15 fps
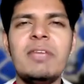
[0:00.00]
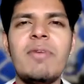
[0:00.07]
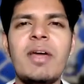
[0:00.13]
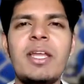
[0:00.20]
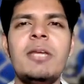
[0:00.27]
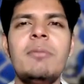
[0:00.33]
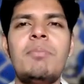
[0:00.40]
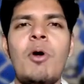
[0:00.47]

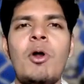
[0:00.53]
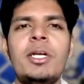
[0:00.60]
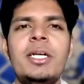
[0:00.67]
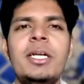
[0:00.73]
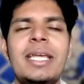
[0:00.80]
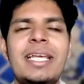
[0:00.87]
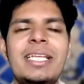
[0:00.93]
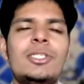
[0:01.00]
very
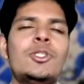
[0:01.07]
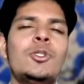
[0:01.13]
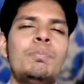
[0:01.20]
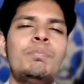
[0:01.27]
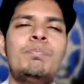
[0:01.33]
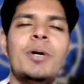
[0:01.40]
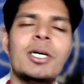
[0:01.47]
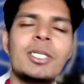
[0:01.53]
important is to
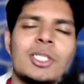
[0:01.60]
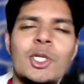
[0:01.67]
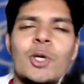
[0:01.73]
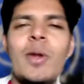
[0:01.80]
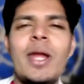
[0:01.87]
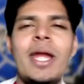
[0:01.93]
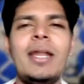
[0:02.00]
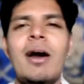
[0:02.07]

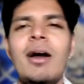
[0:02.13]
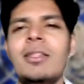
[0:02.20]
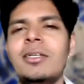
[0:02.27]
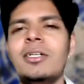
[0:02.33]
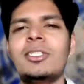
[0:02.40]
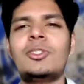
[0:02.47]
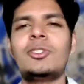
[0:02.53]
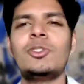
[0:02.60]
persuade
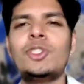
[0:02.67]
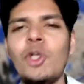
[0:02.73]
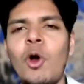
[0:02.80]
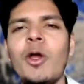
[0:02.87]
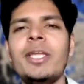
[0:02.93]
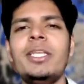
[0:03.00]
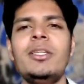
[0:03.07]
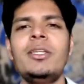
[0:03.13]
others to
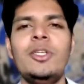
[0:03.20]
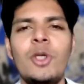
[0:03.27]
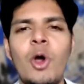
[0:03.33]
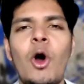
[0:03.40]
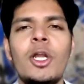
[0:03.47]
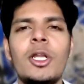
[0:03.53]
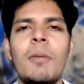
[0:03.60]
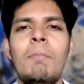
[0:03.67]
join
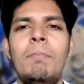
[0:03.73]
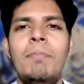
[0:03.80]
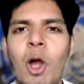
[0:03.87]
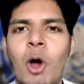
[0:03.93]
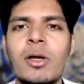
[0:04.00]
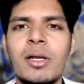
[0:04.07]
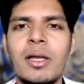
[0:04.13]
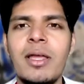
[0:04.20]
your
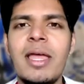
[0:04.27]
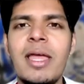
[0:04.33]
block.